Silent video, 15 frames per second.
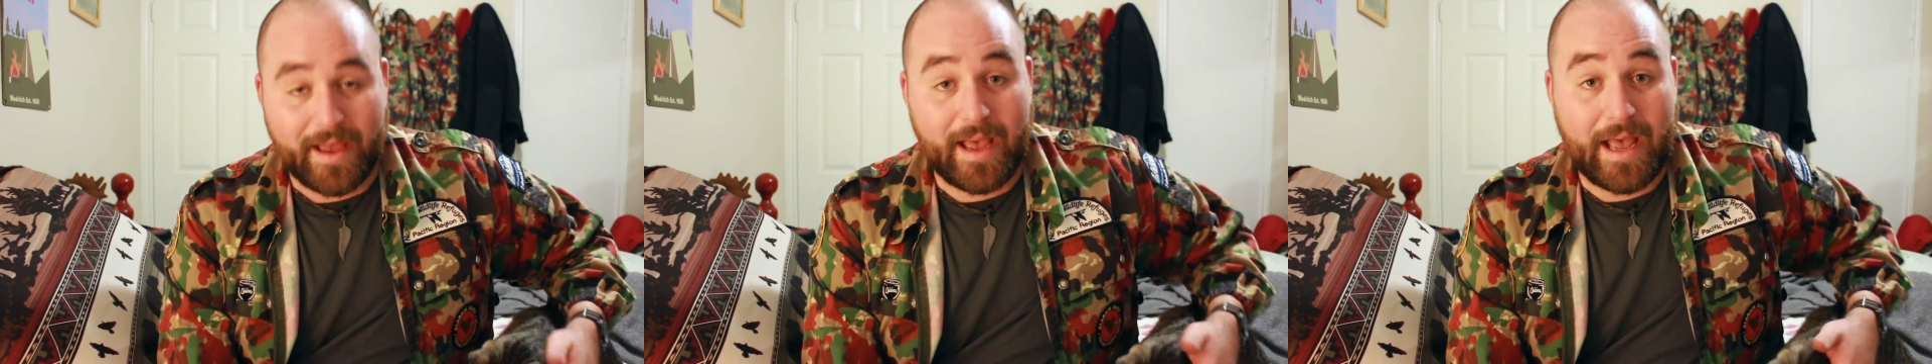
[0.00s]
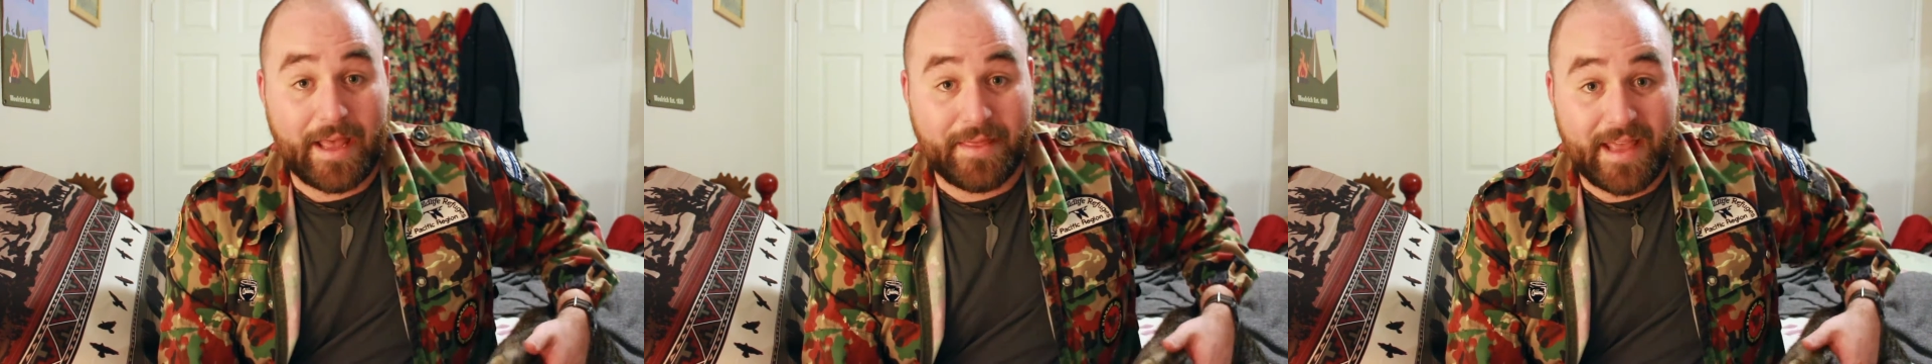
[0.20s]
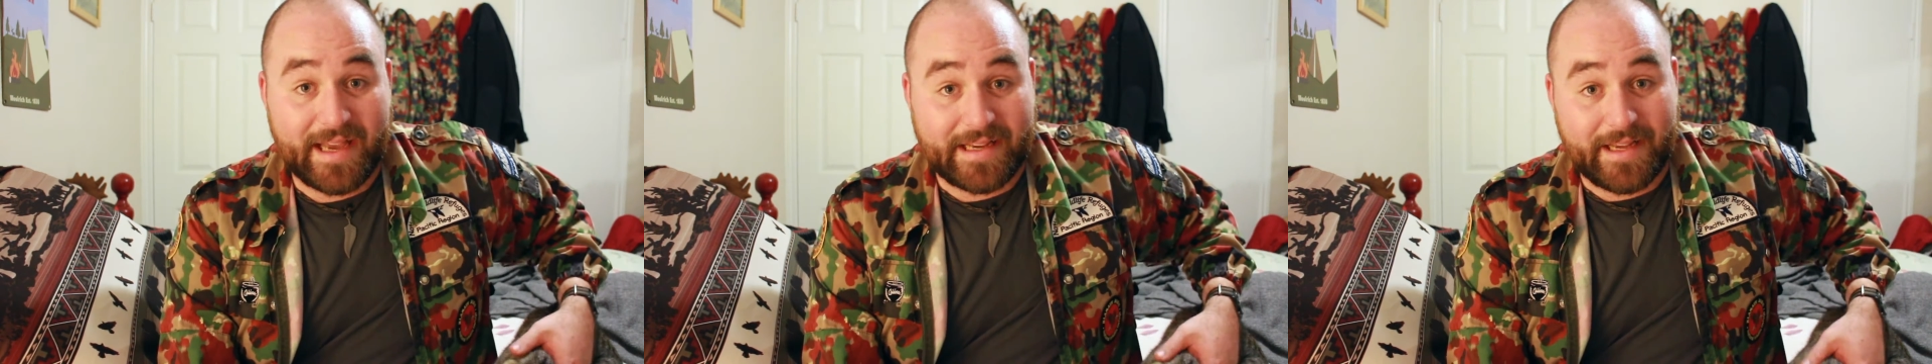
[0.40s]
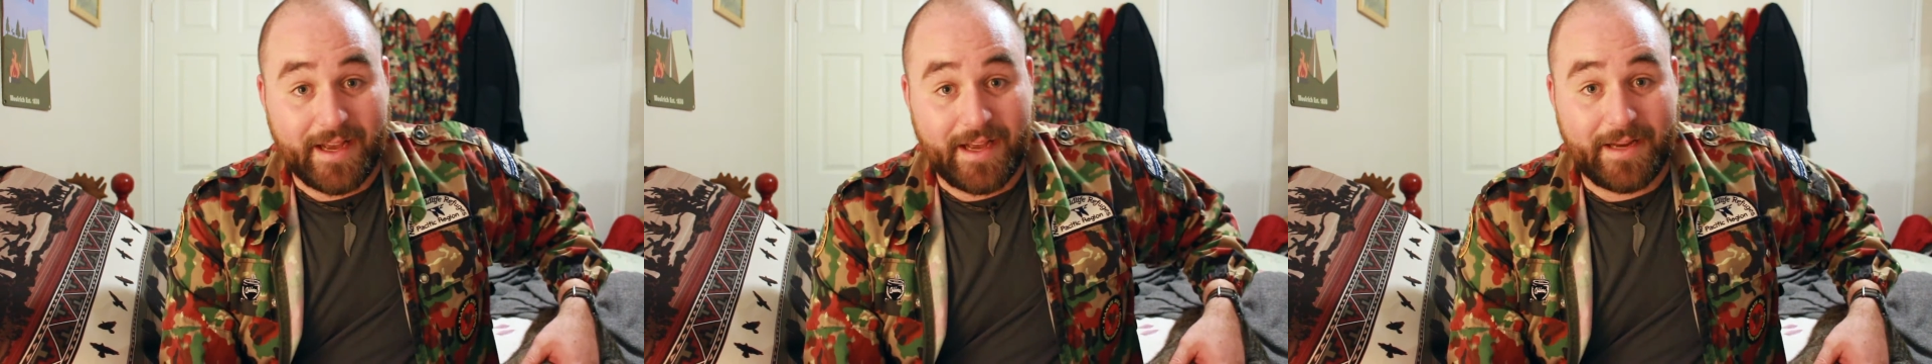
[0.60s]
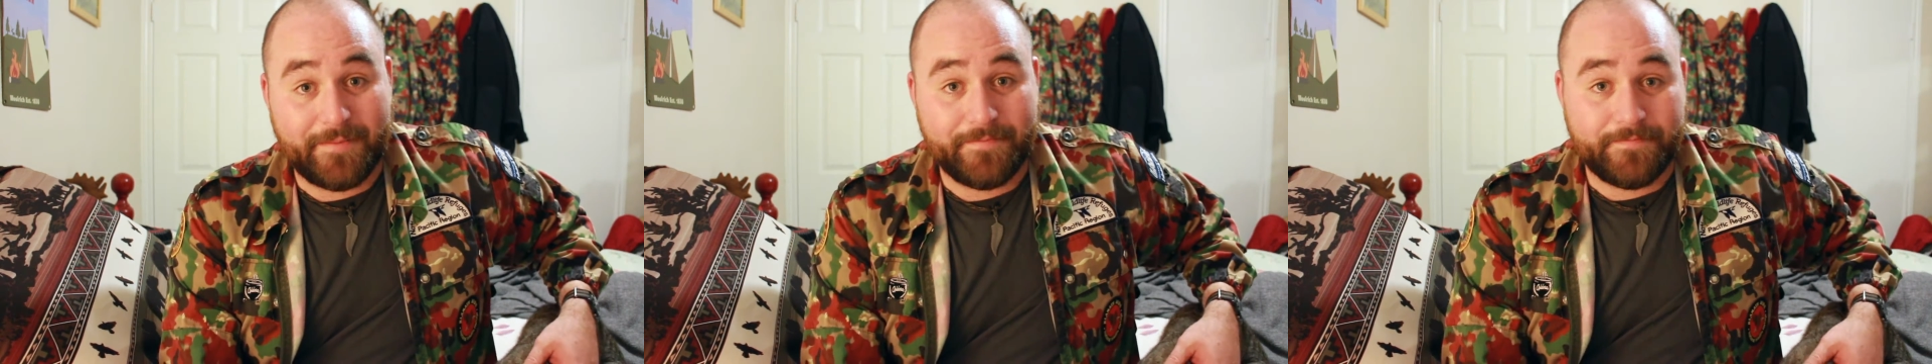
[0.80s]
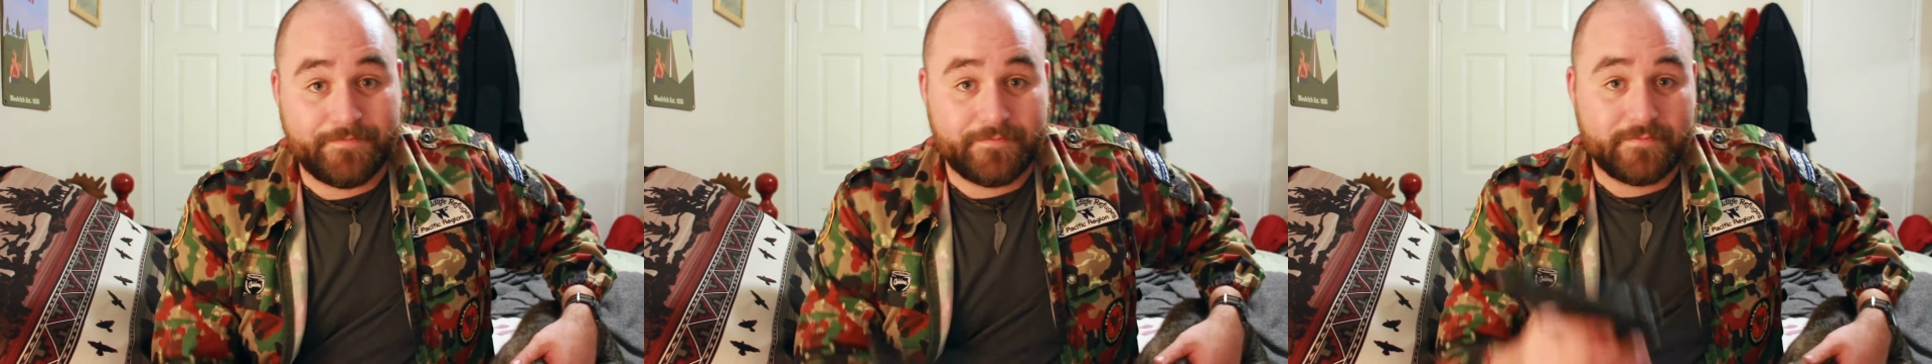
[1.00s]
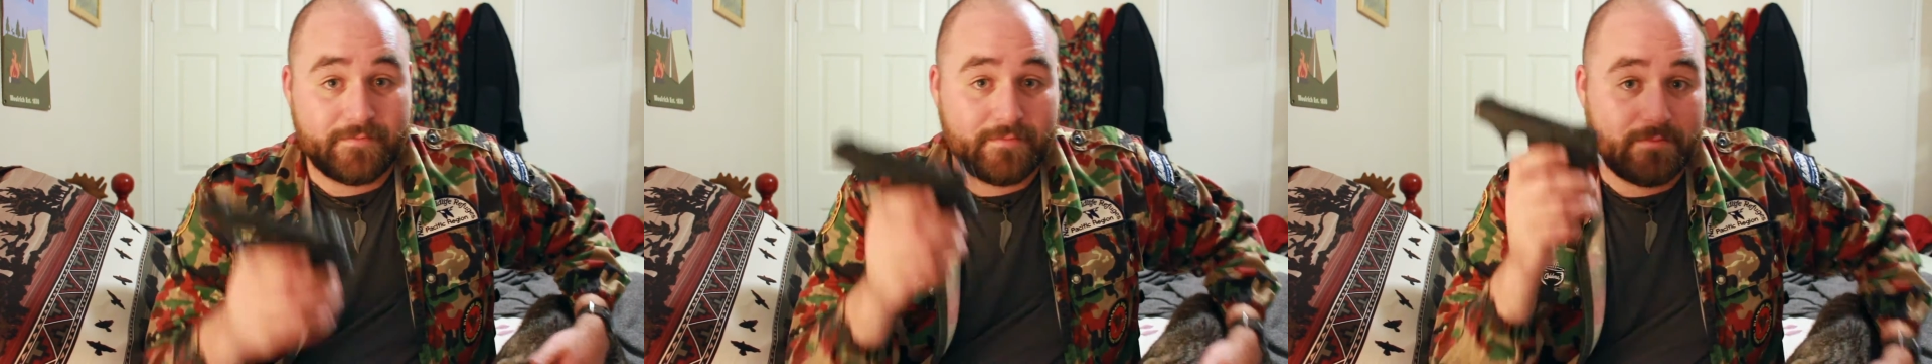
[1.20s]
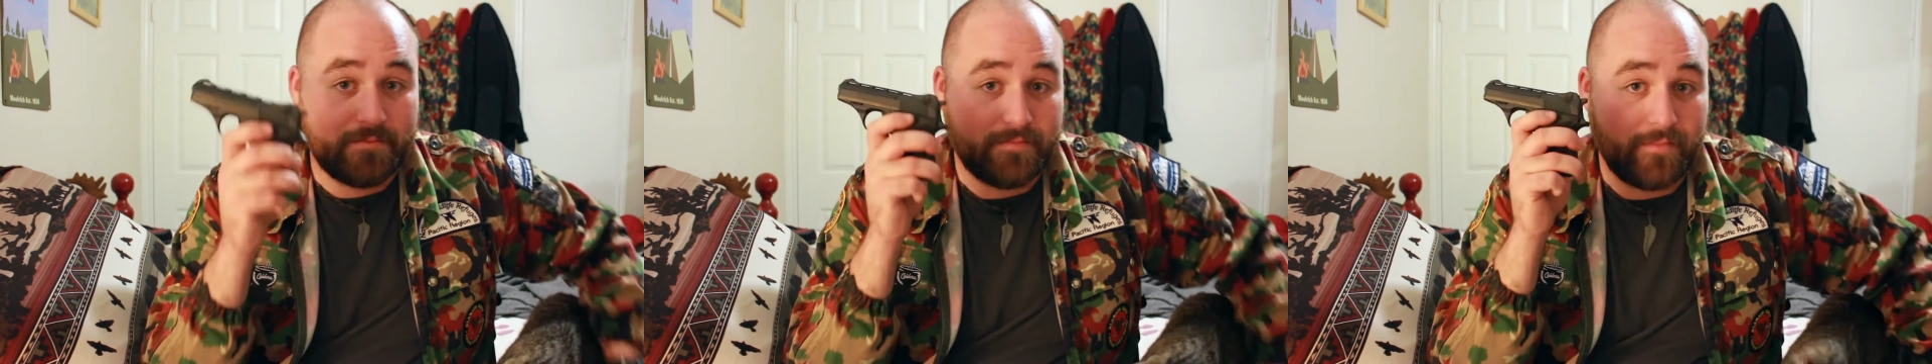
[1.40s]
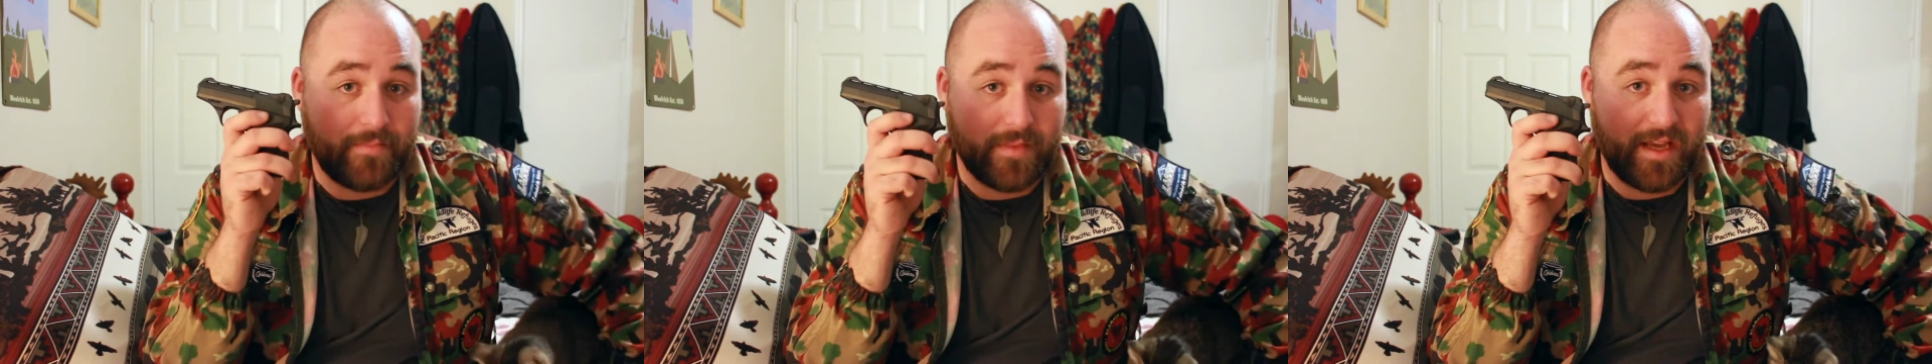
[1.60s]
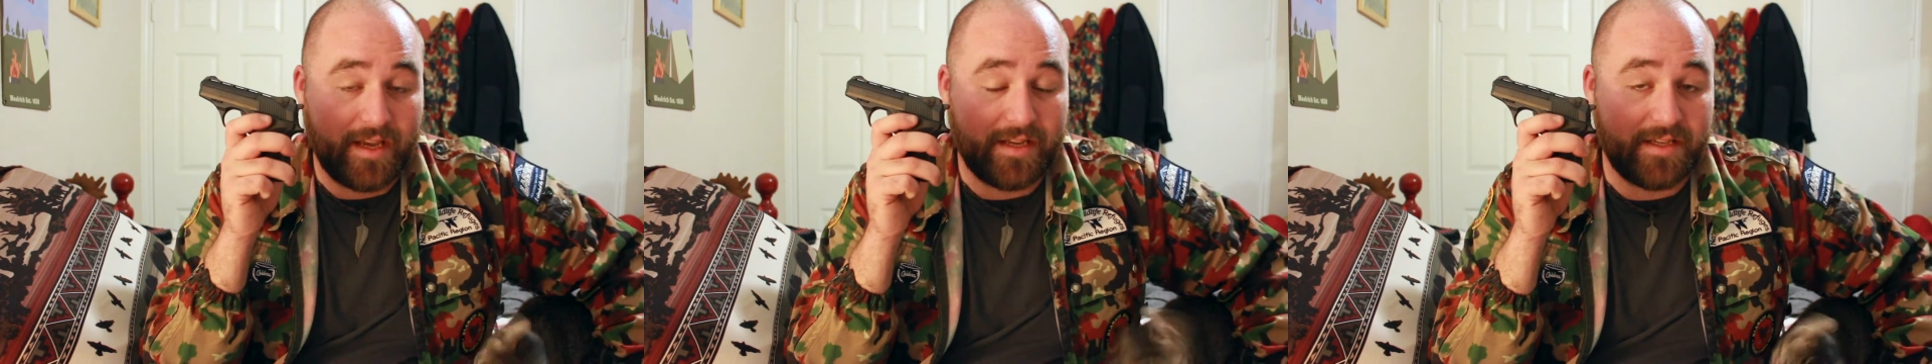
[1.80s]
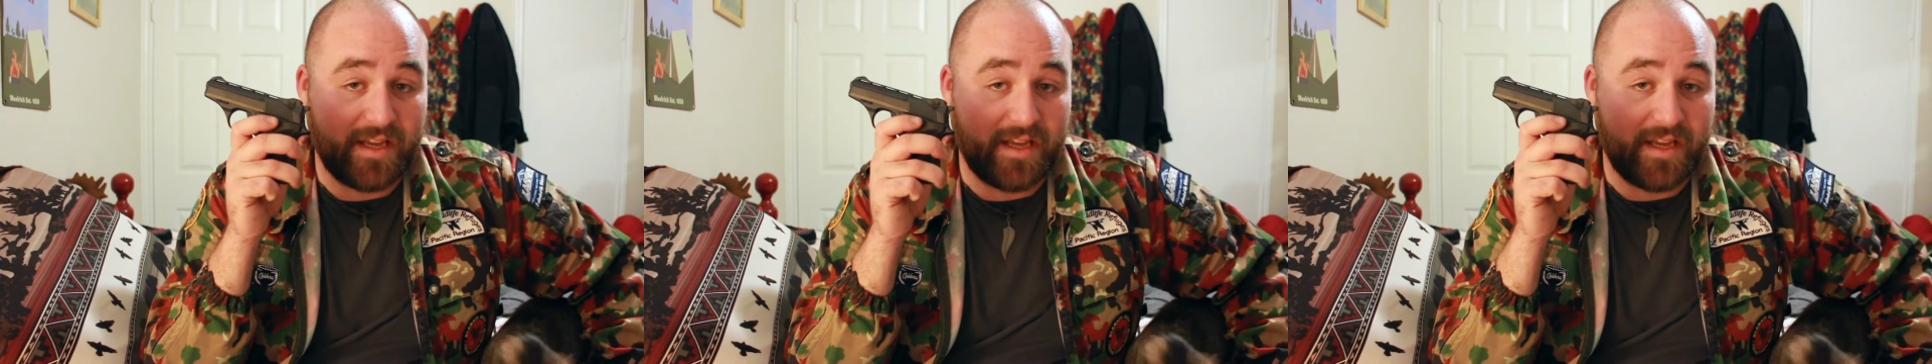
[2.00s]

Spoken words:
And that gun is